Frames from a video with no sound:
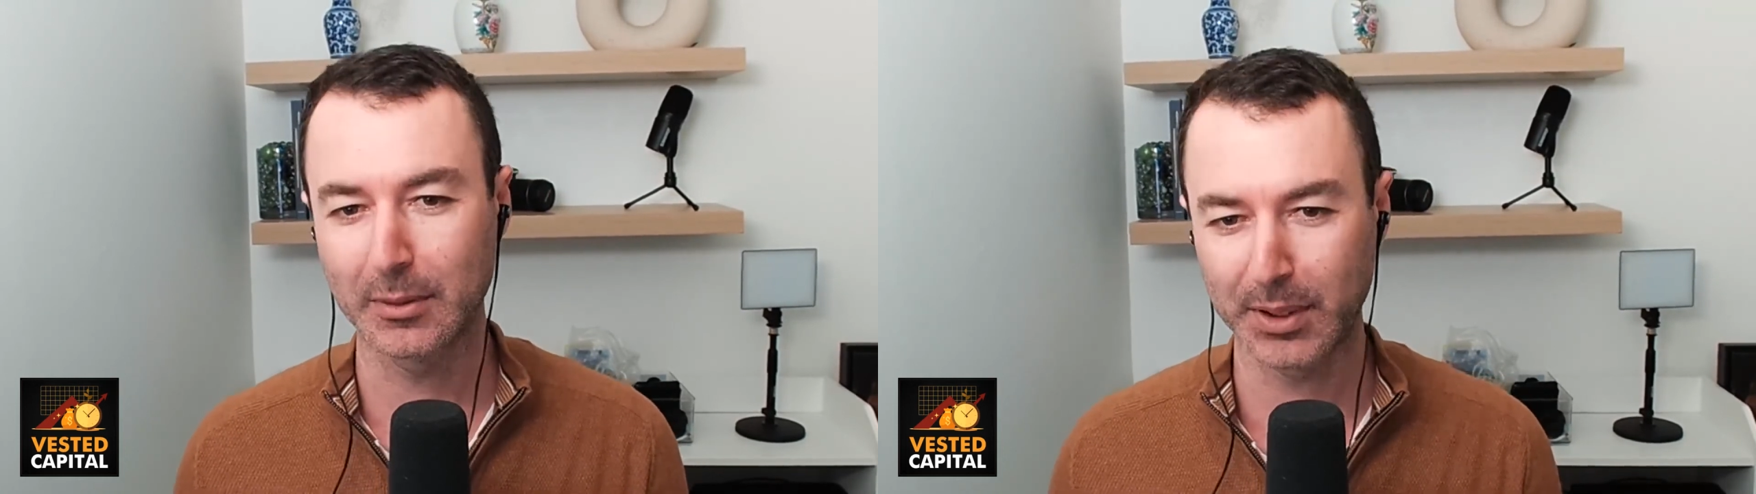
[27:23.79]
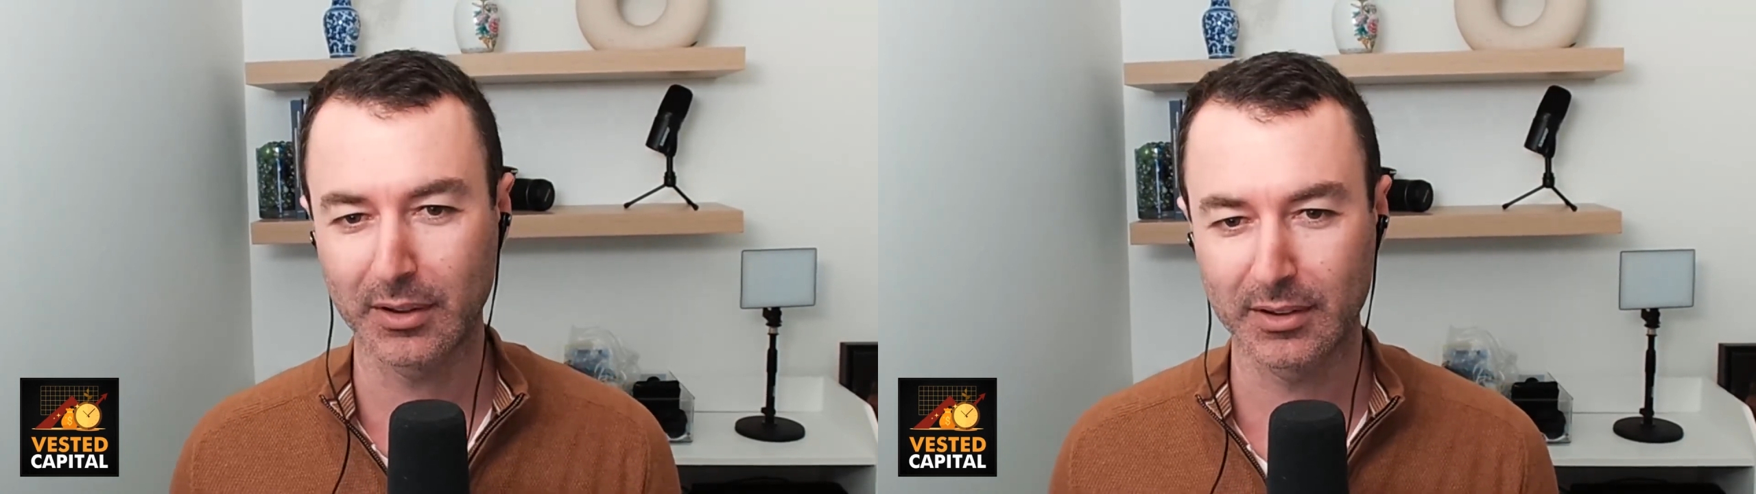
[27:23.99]

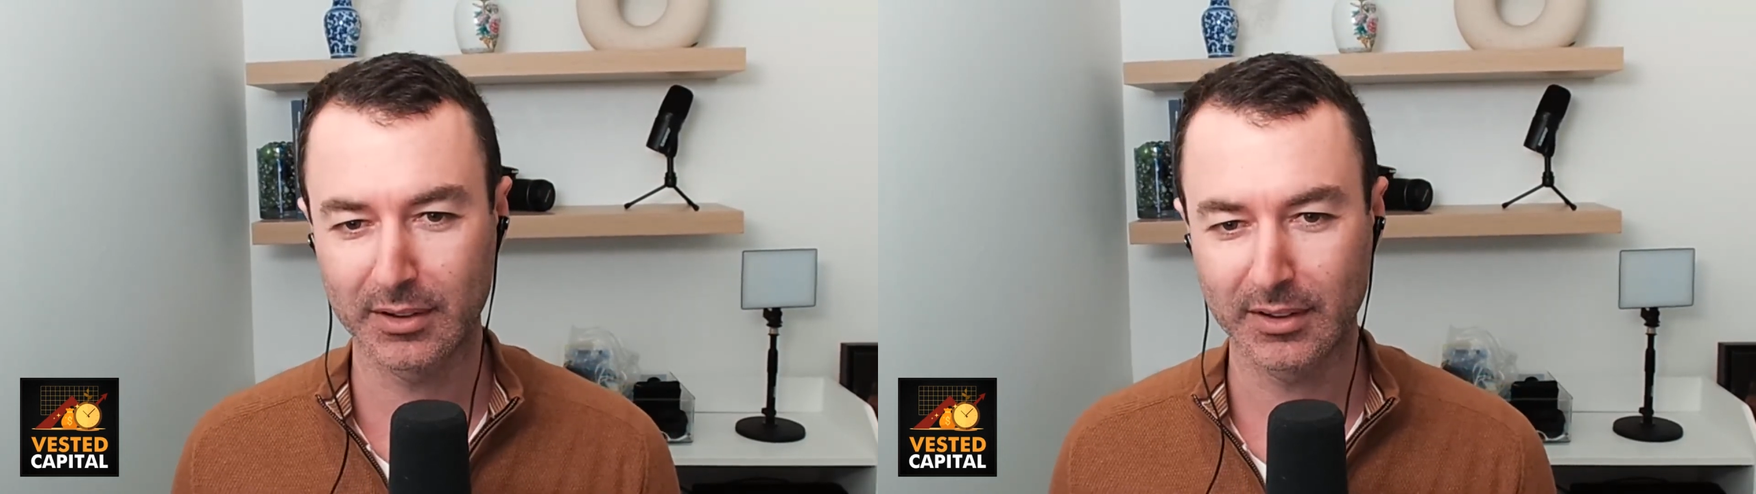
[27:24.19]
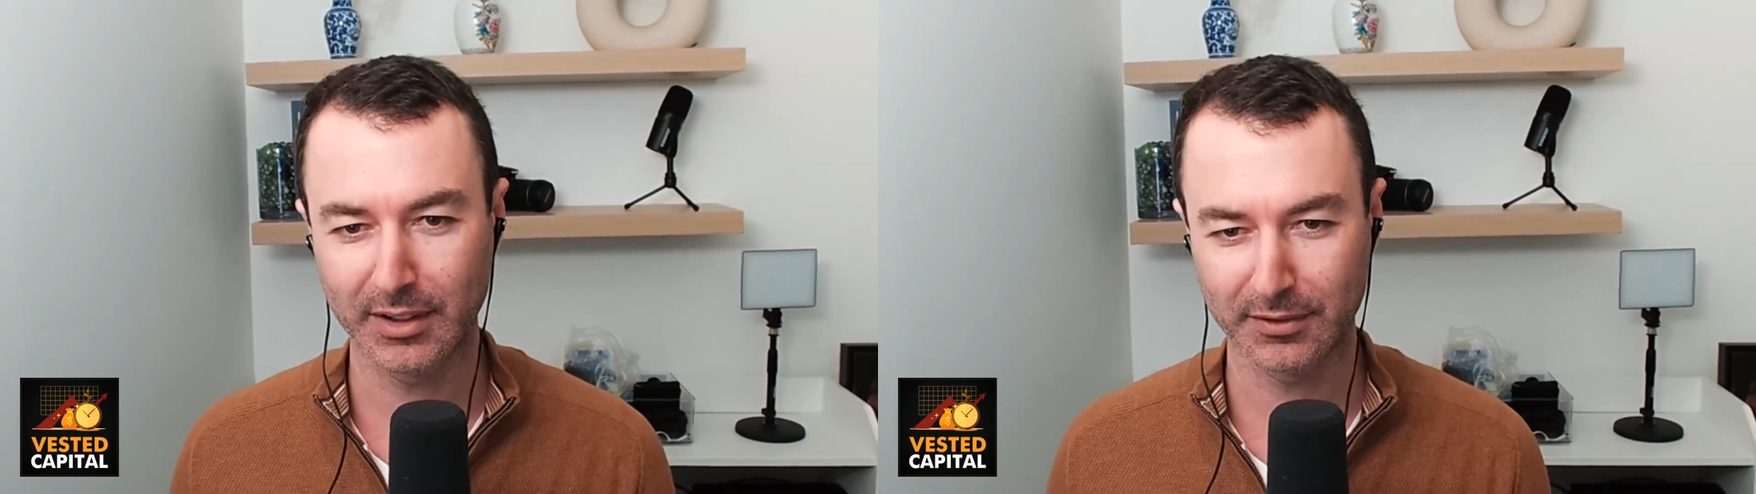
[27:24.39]
build
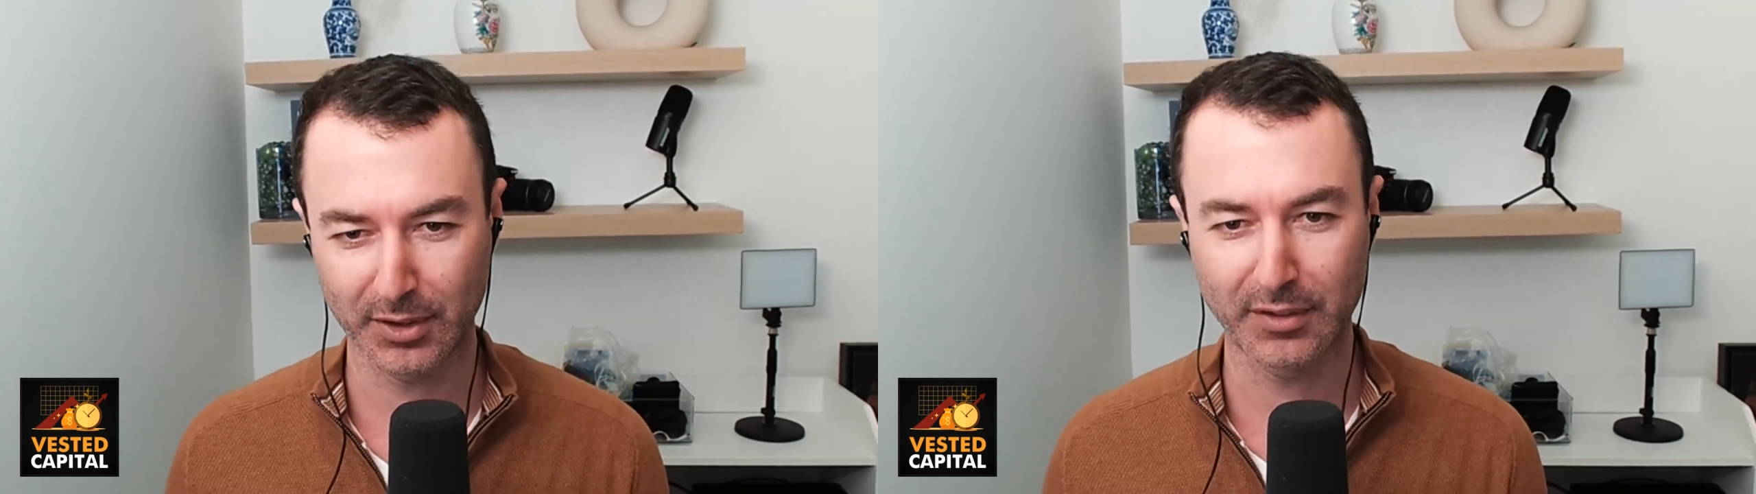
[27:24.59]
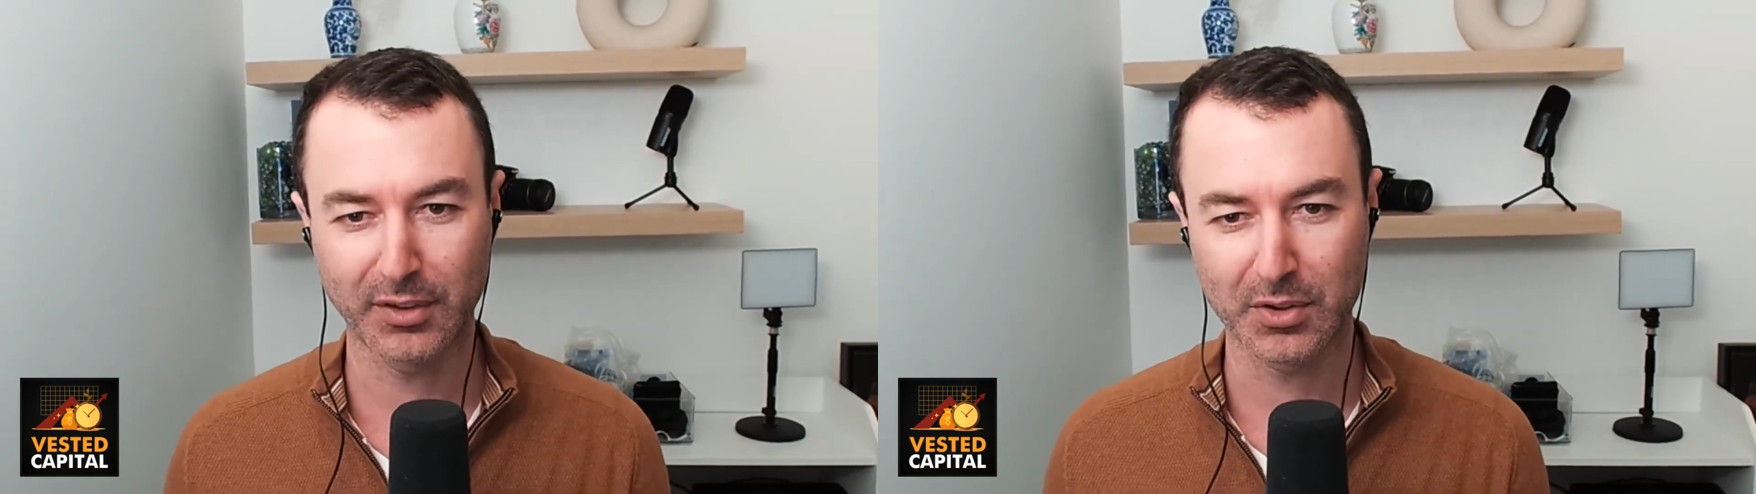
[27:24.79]
for
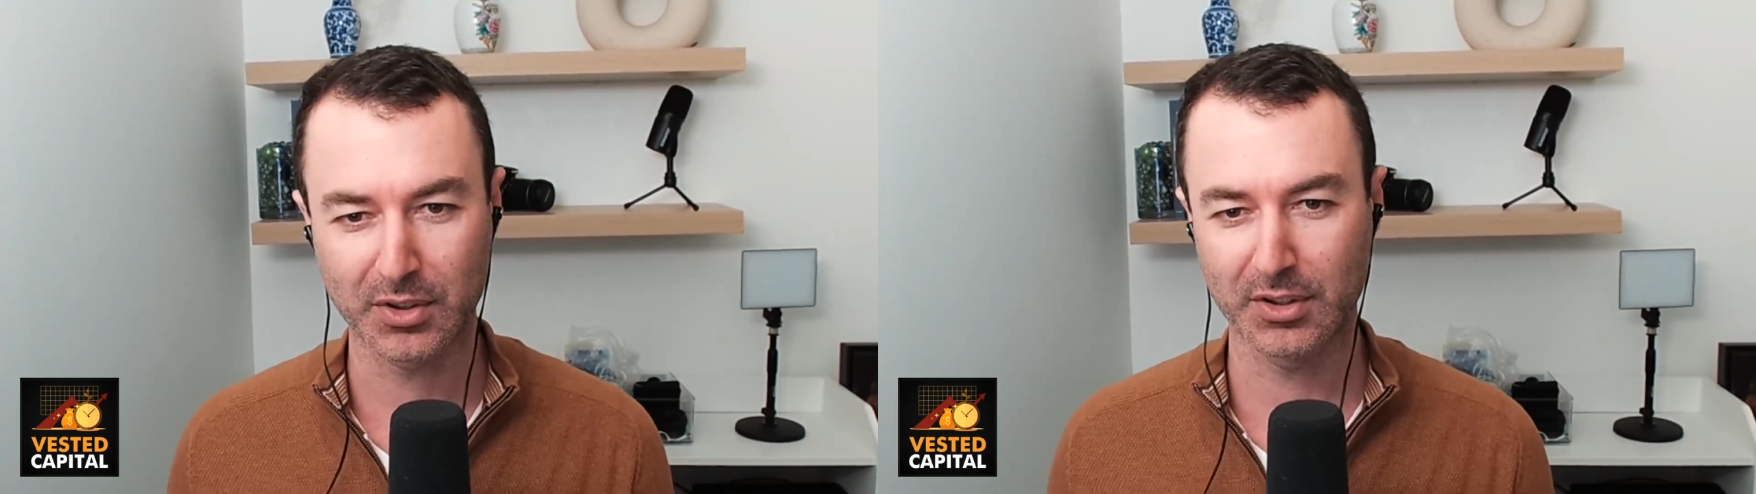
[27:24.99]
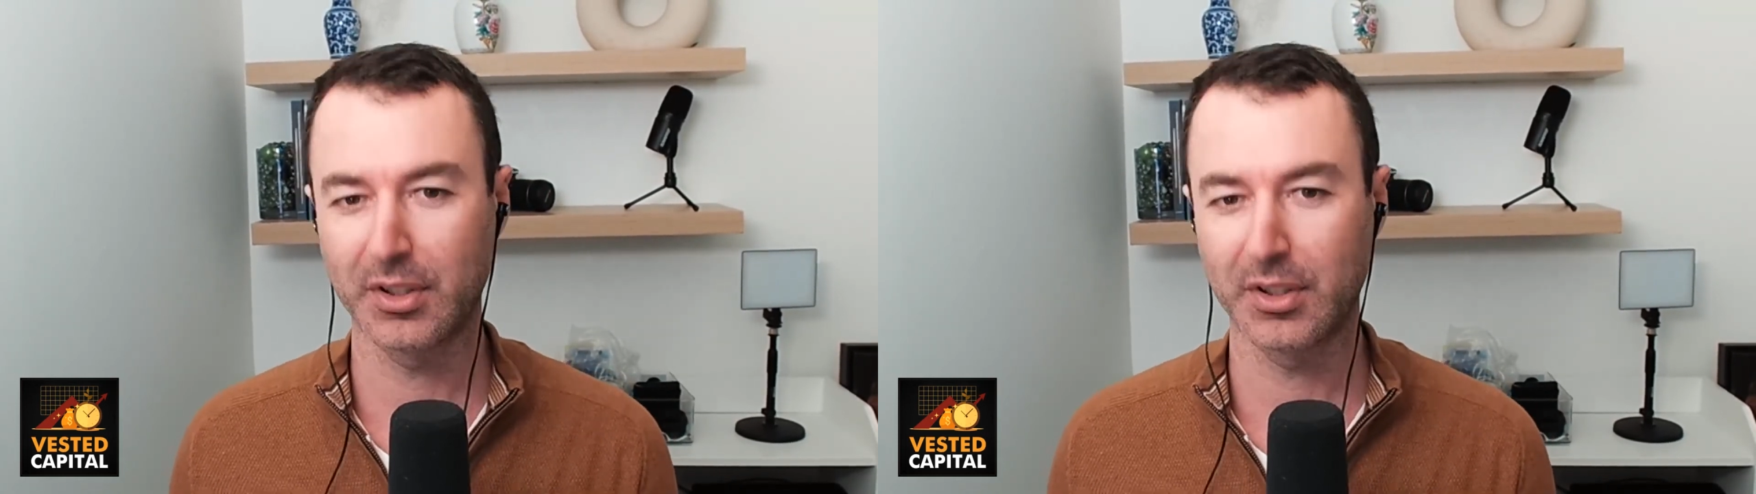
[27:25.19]
the future.